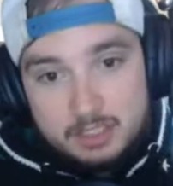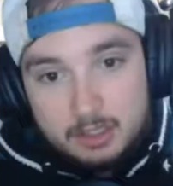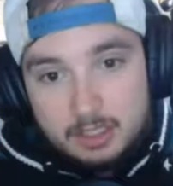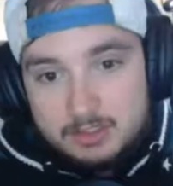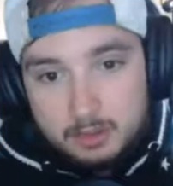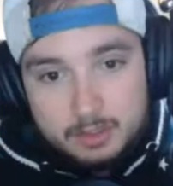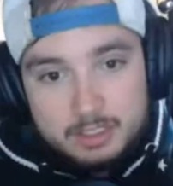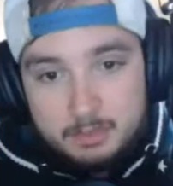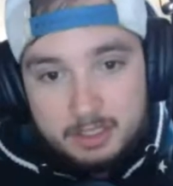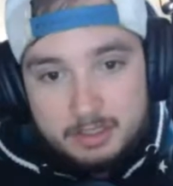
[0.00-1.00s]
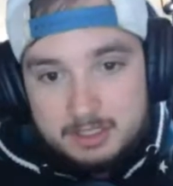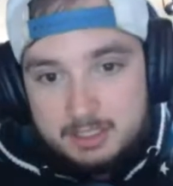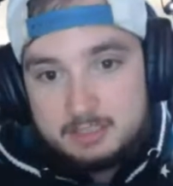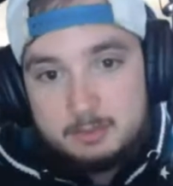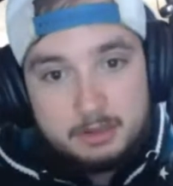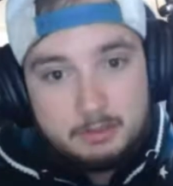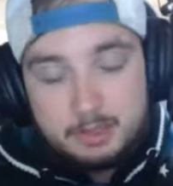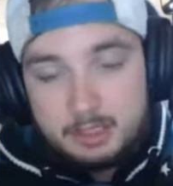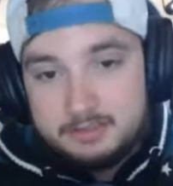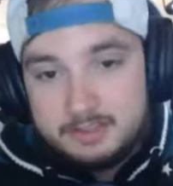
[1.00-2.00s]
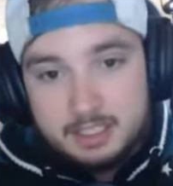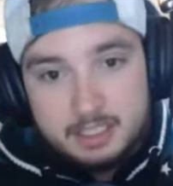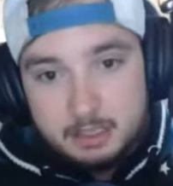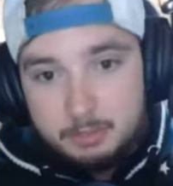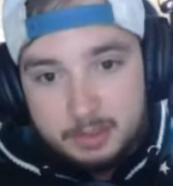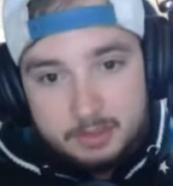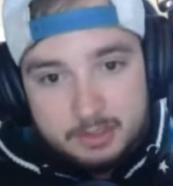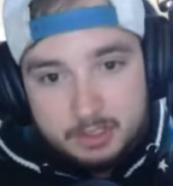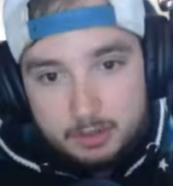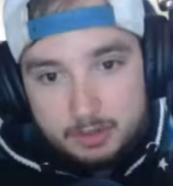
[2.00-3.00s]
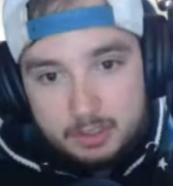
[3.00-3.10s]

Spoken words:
They lost all these players. They lost Bobrovsky a couple years ago.